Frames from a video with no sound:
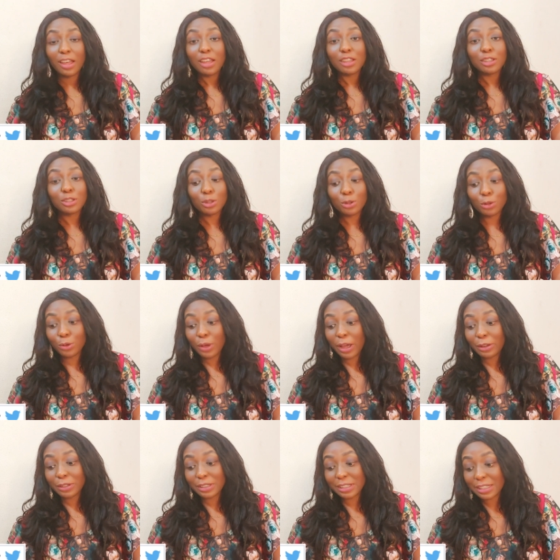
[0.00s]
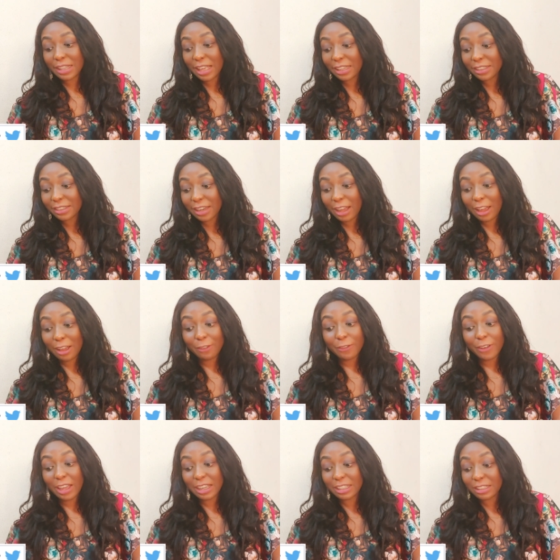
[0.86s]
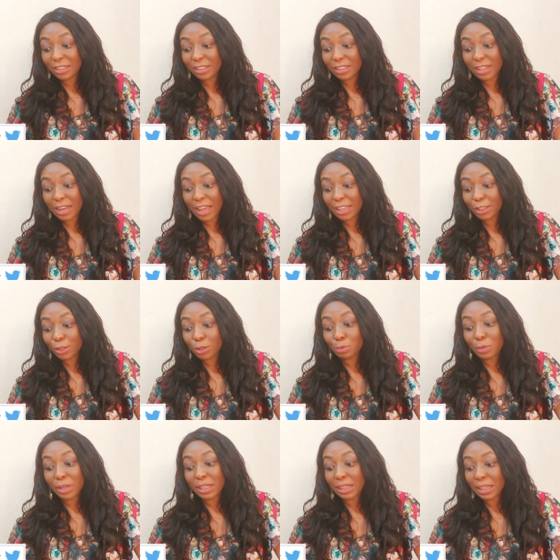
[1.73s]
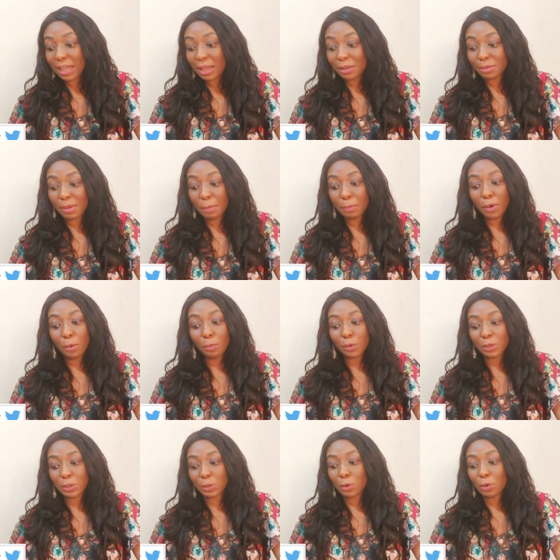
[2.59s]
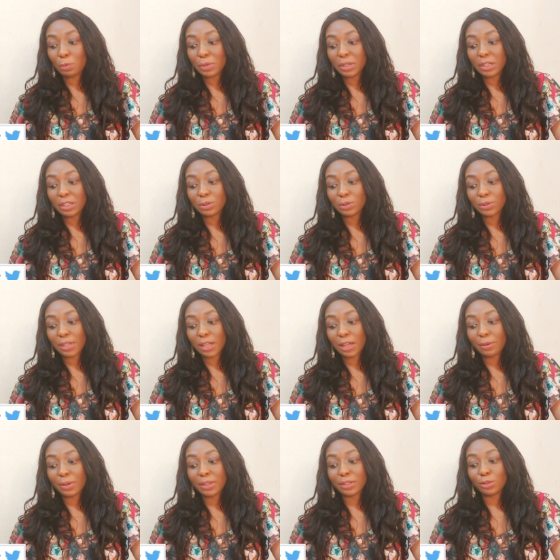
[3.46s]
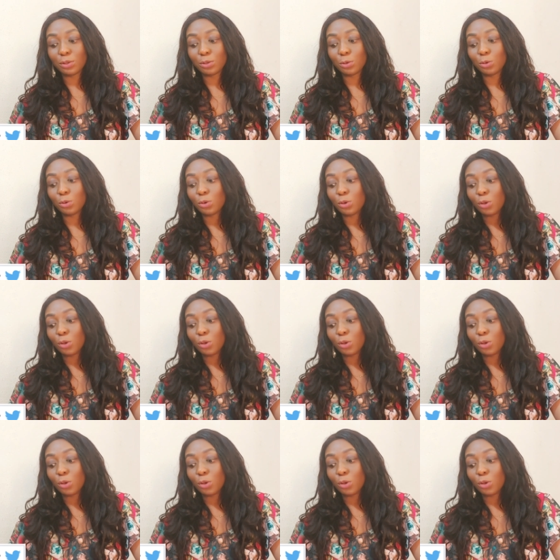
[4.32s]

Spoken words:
So I understand, I've heard this lie so many times. My mom was coming into town, and so